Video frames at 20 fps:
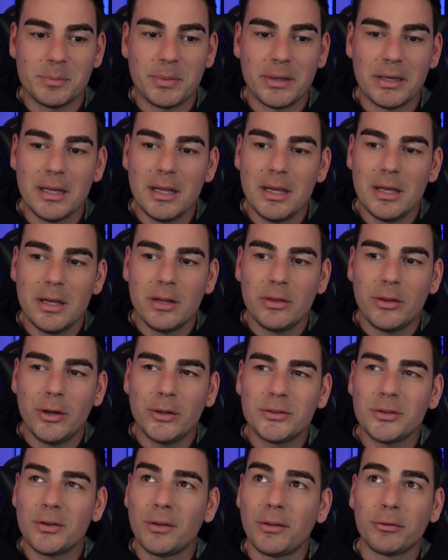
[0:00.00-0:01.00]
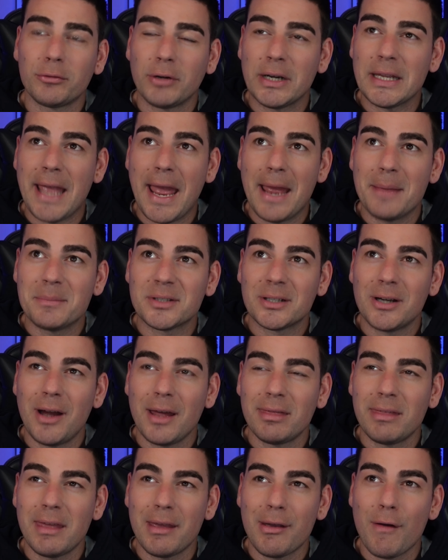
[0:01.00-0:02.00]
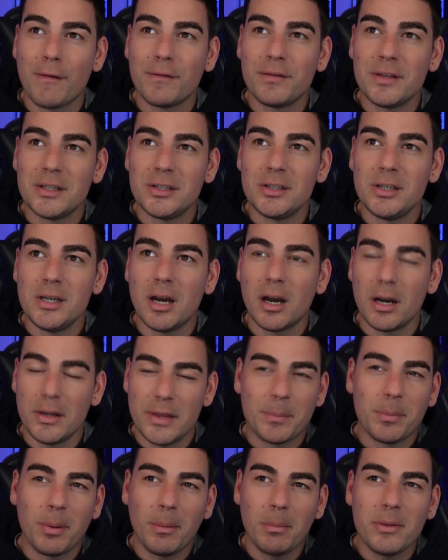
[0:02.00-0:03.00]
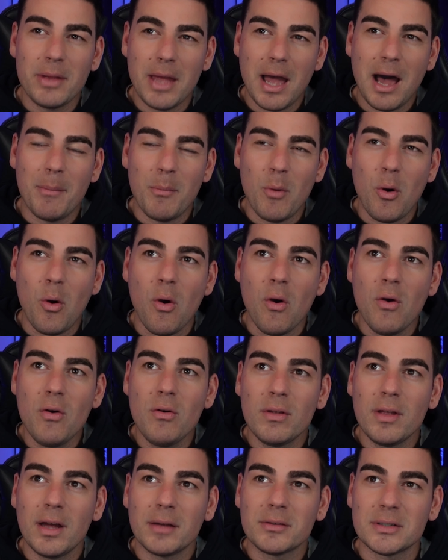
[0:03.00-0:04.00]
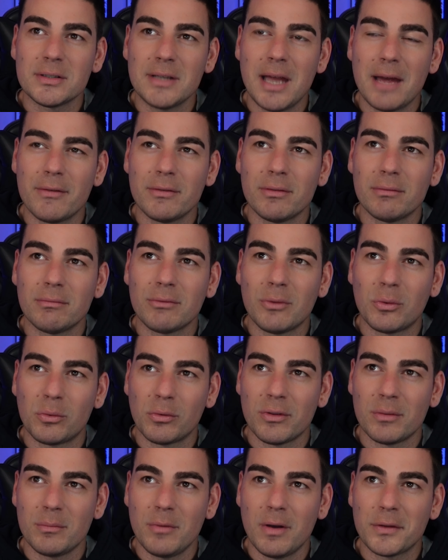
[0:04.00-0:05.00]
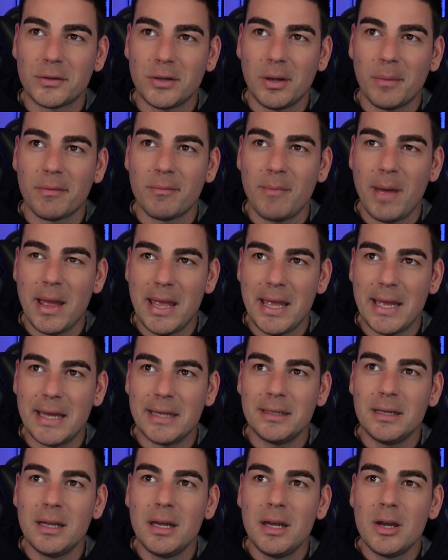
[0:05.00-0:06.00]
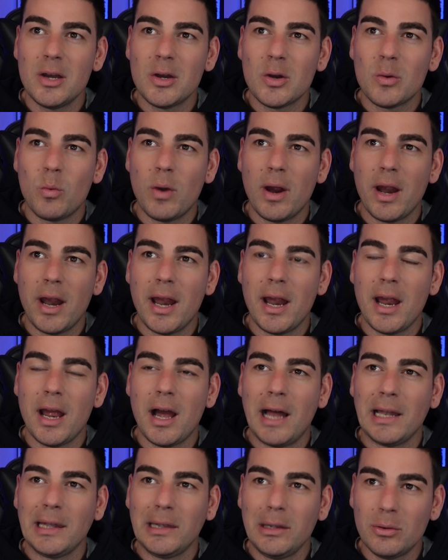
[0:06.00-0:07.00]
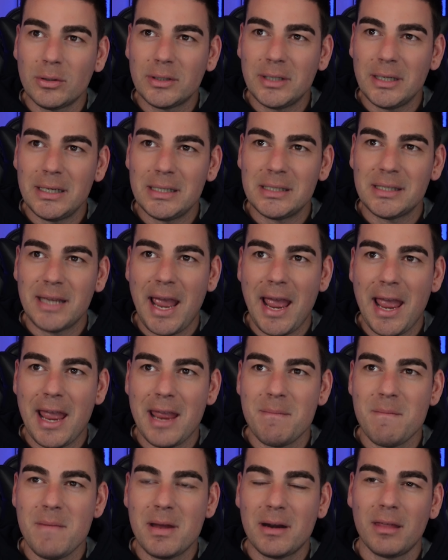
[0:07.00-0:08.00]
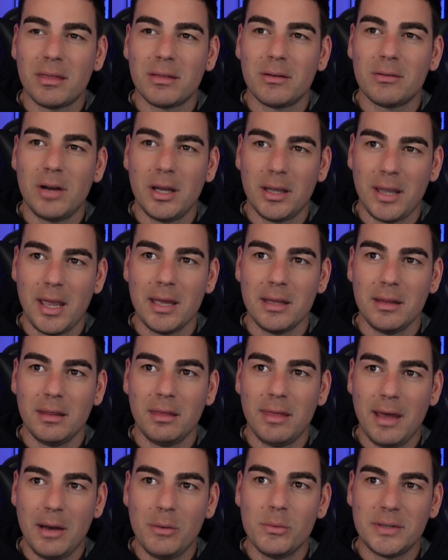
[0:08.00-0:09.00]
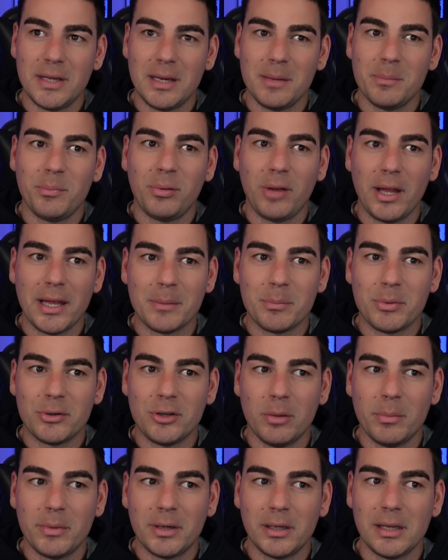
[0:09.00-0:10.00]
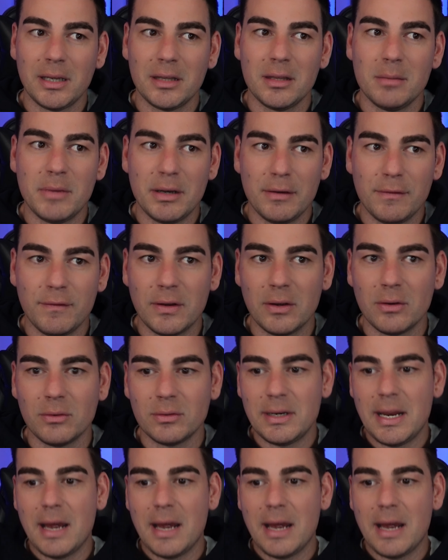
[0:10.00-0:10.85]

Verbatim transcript: But those are the three games that I think of this year, and there probably are more. I just haven't thought of them off the top of my head, where I looked at his game and I thought, okay, that was him playing predominantly in the midfield.